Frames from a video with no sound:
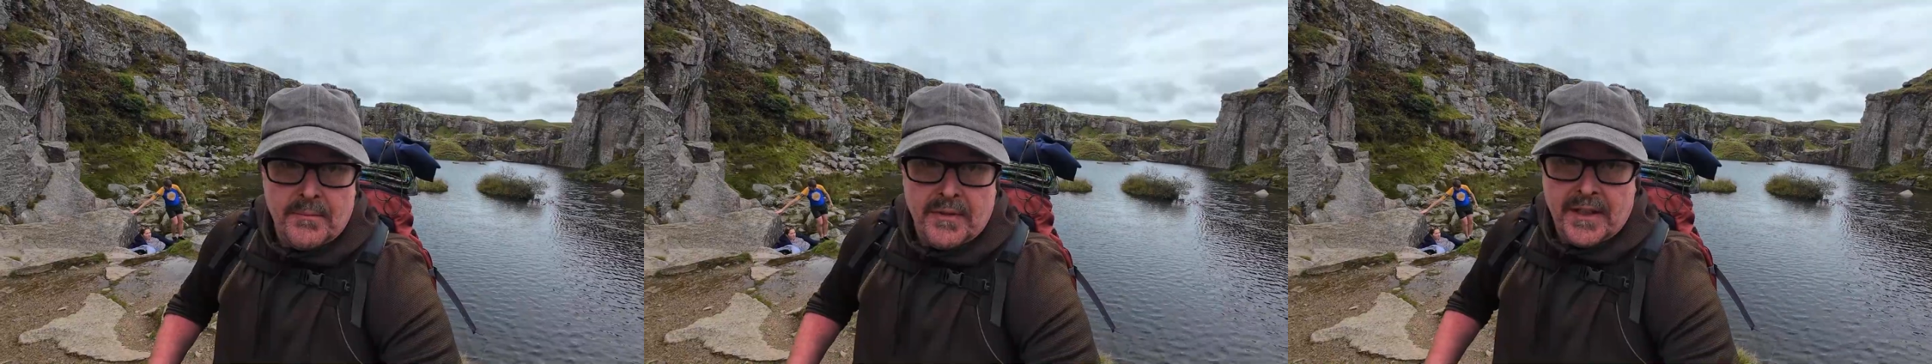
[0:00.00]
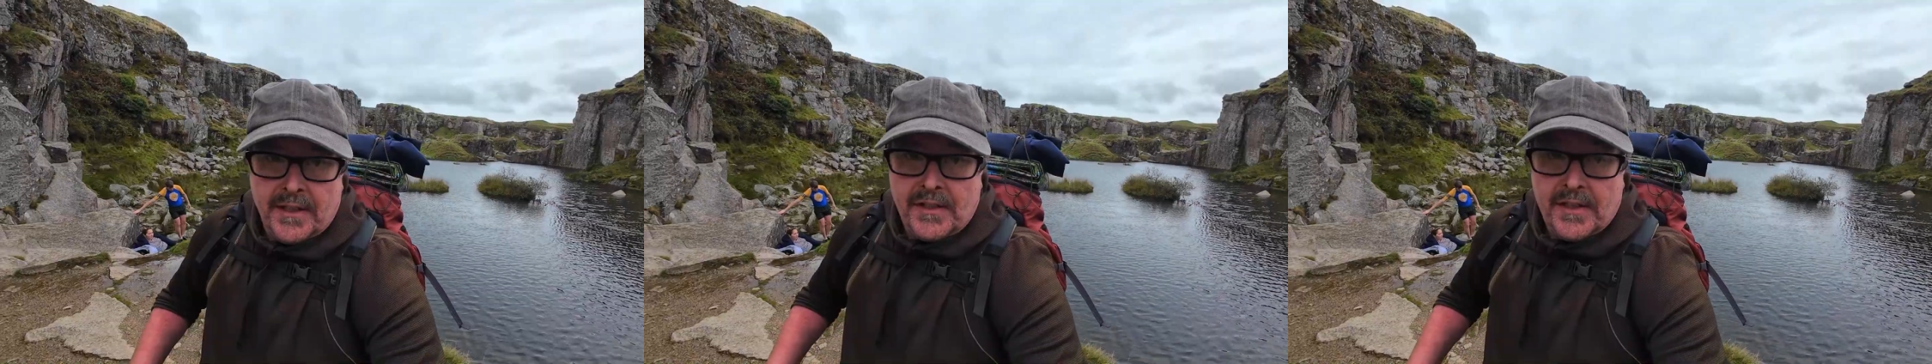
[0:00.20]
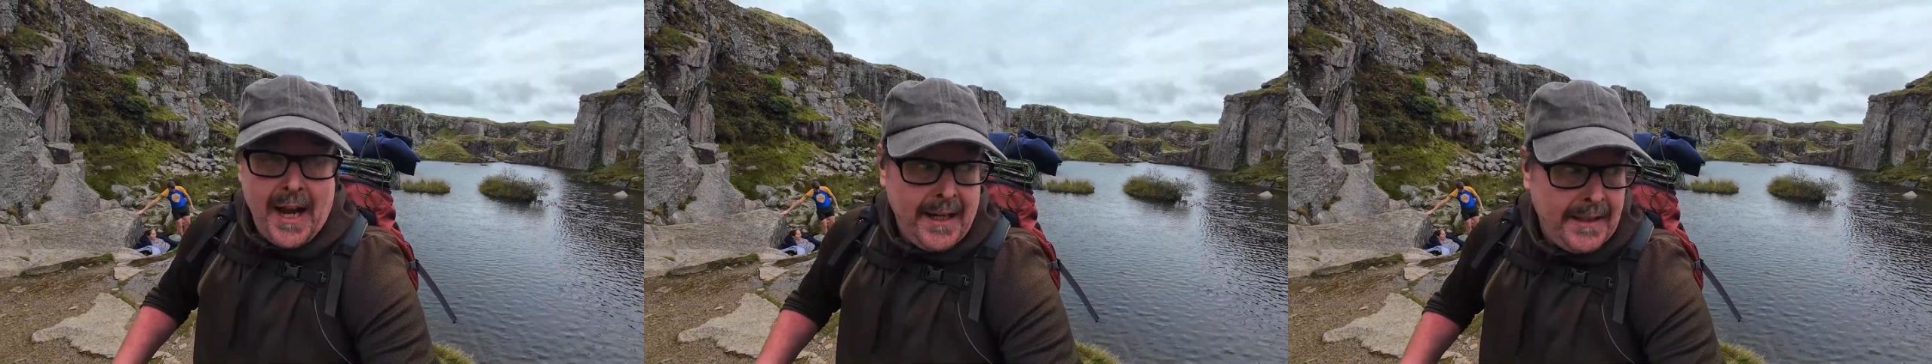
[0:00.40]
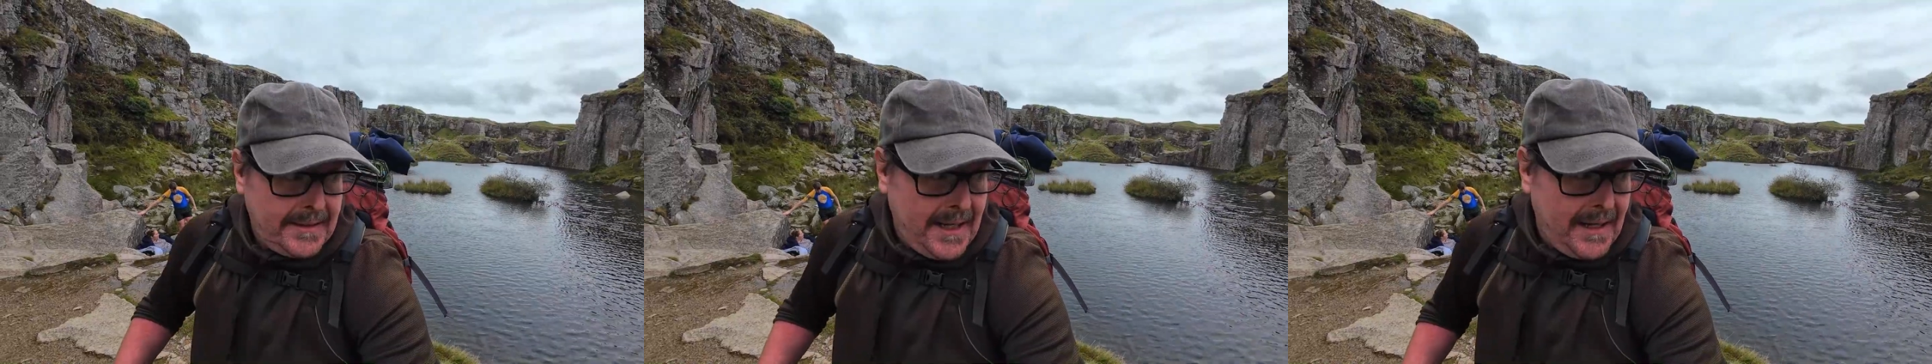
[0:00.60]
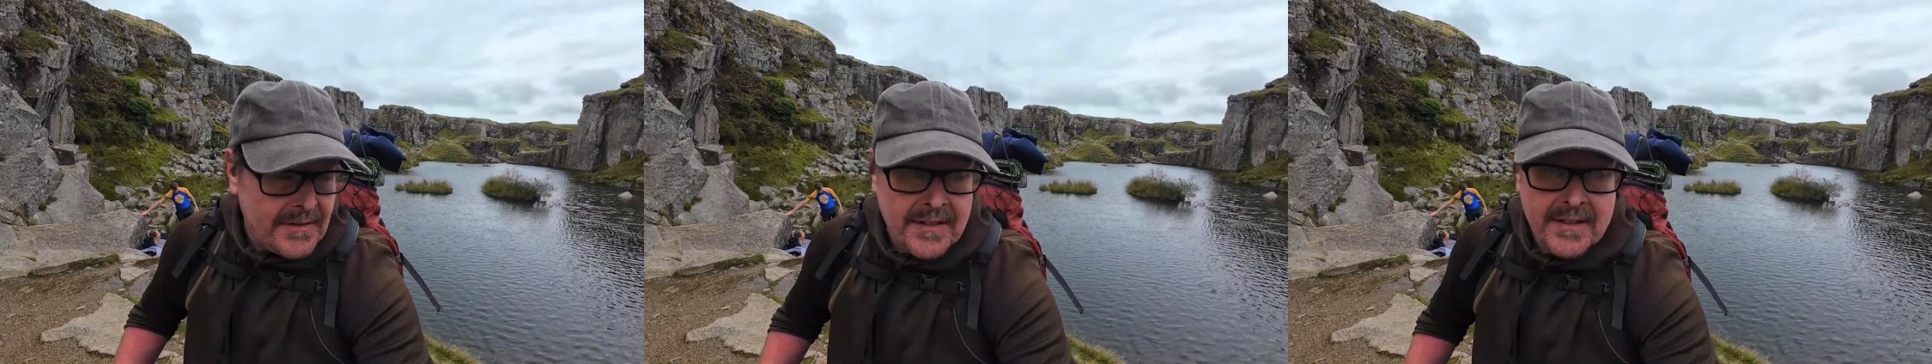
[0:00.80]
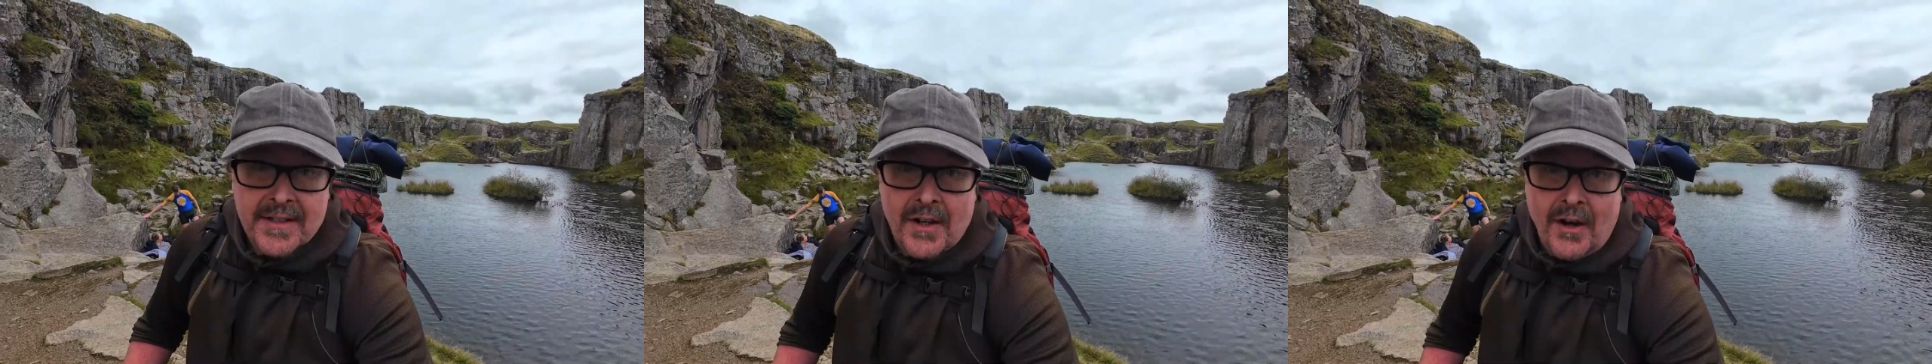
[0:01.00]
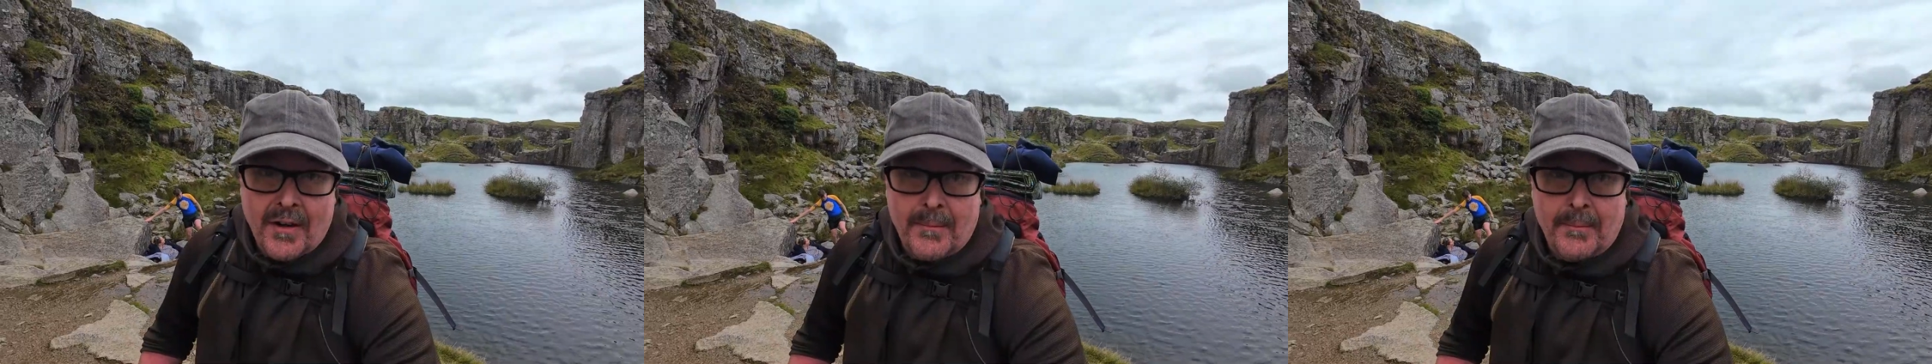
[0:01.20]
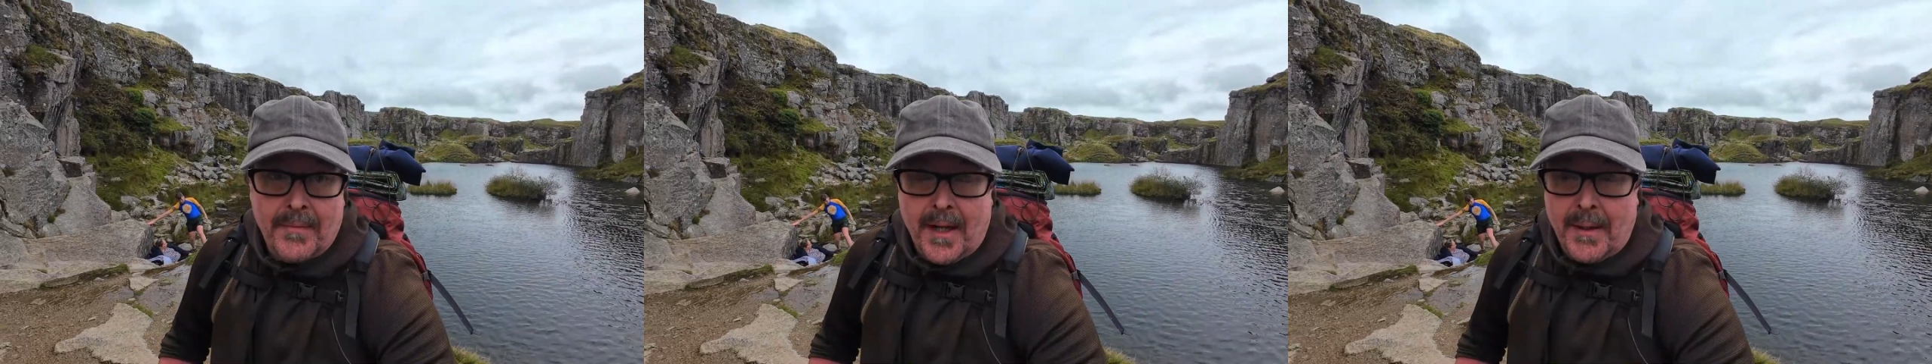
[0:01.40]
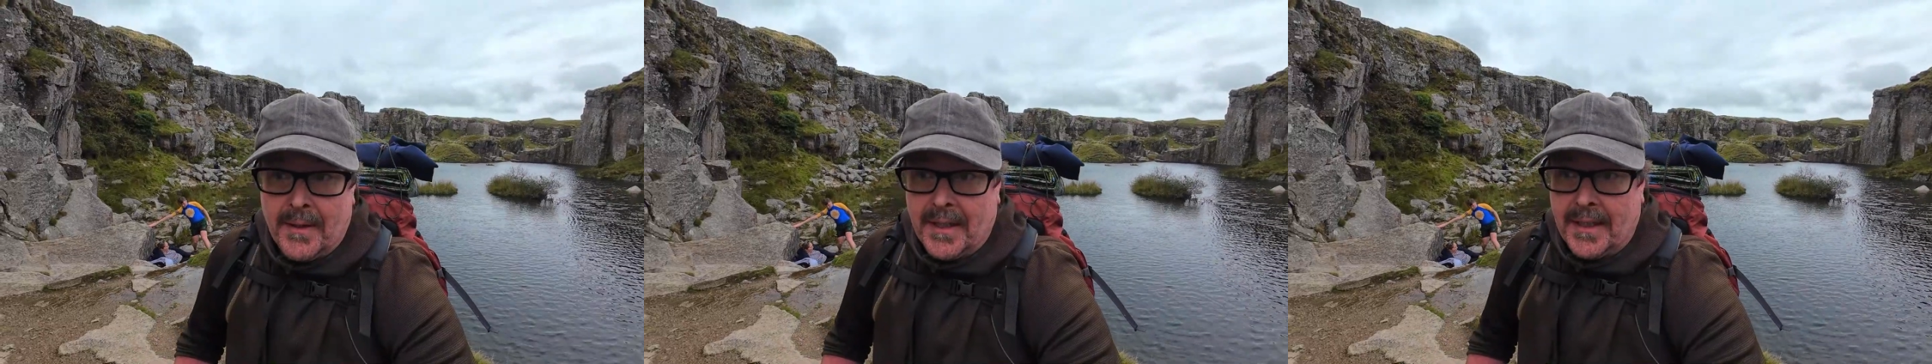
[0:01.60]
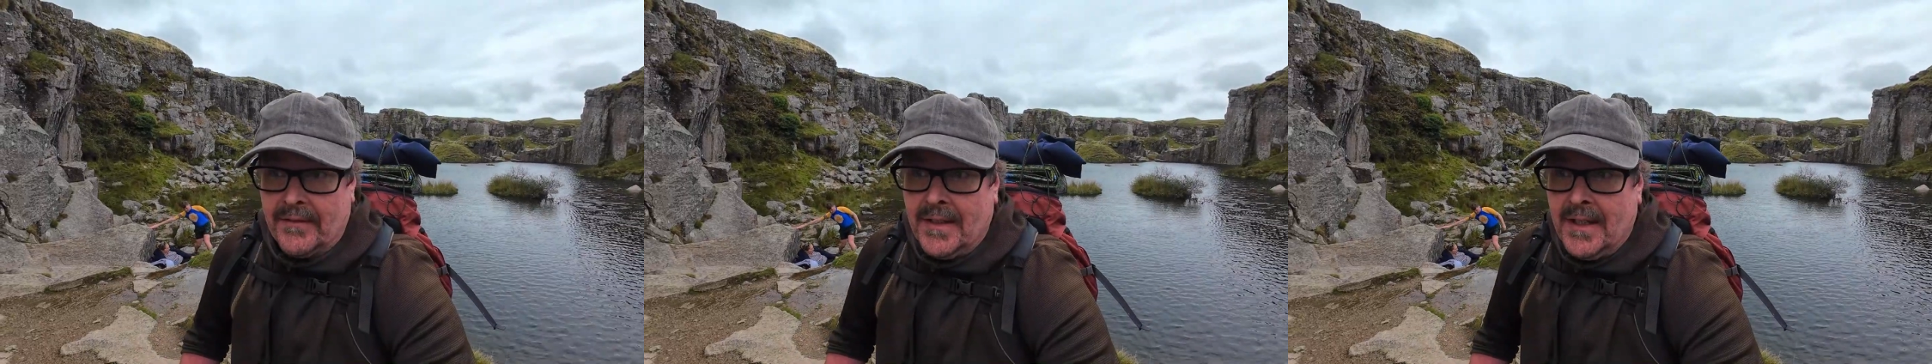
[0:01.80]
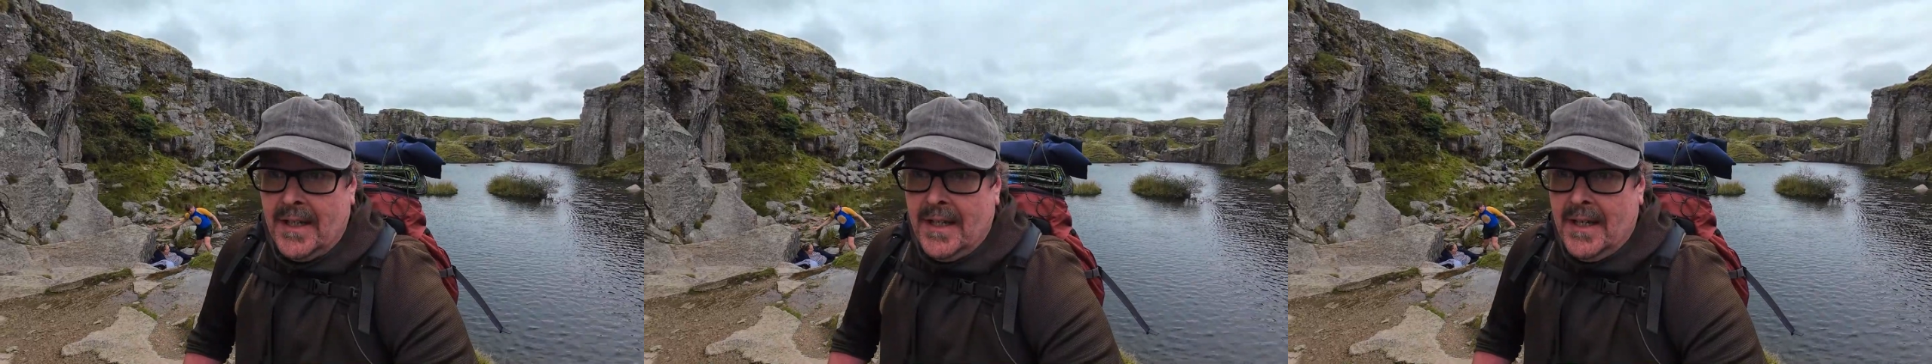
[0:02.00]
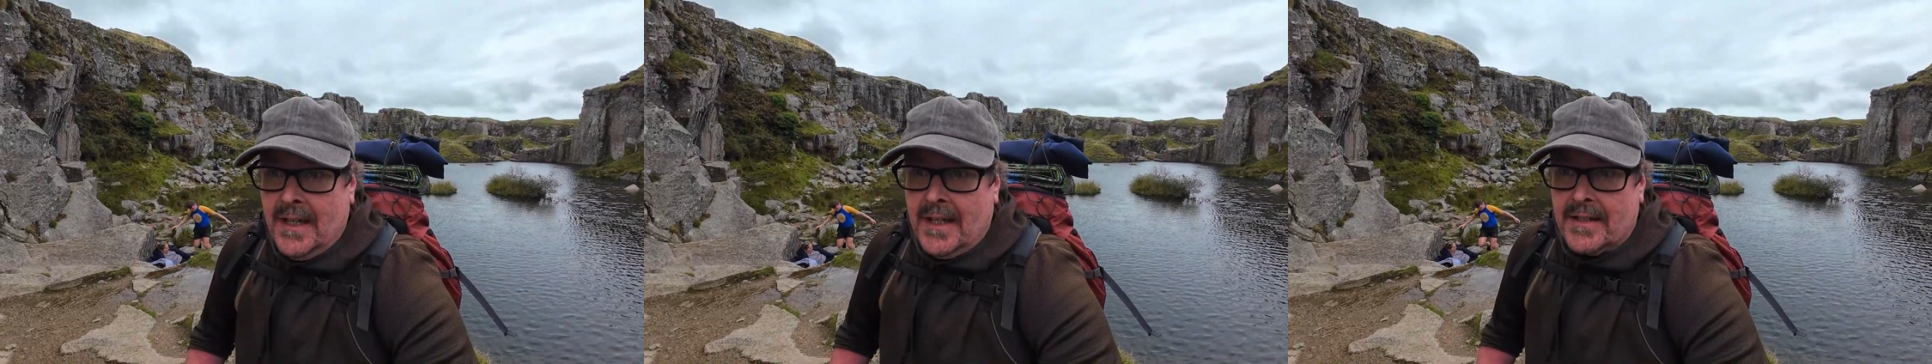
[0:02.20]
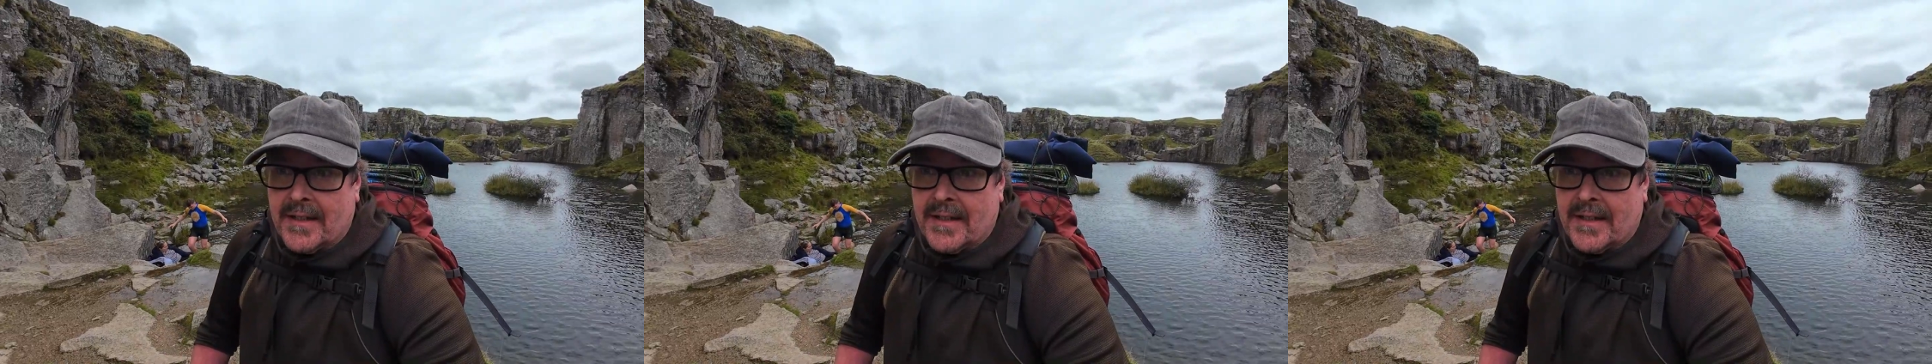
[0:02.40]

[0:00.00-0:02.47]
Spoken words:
Bridge and Nelson's Column, I believe.